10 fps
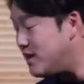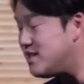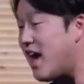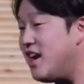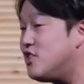these
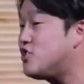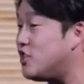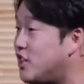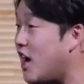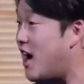
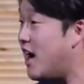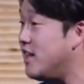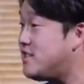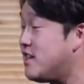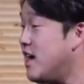ancient
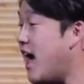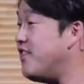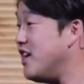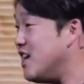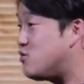gods and
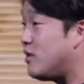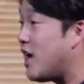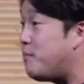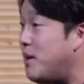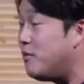the
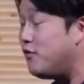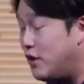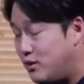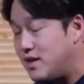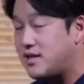Israelite people
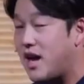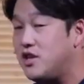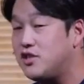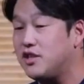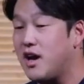viewed these
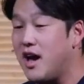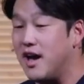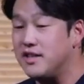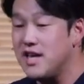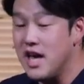ancient
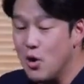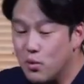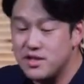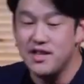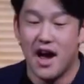gods
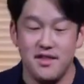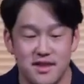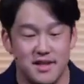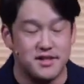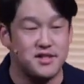was not
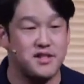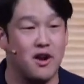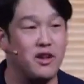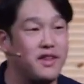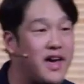
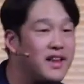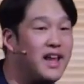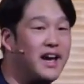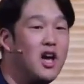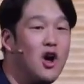necessarily that,
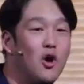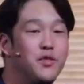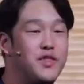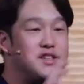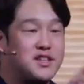like, oh,
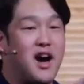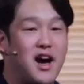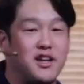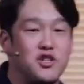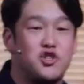this
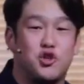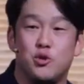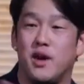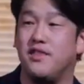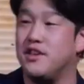God is
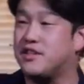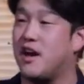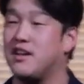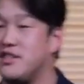true and this God